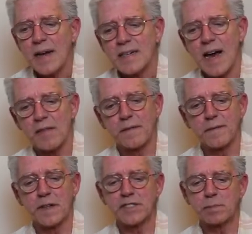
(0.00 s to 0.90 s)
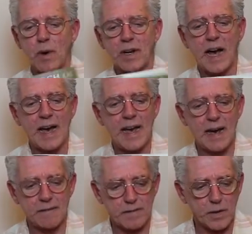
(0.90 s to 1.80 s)
Now, the first book I
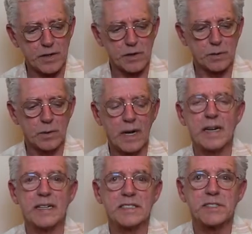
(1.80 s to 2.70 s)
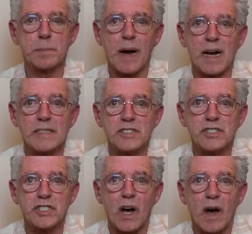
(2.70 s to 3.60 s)
have for you is by
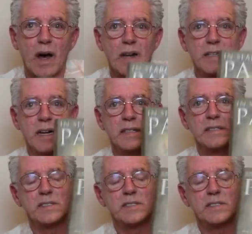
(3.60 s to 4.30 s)
John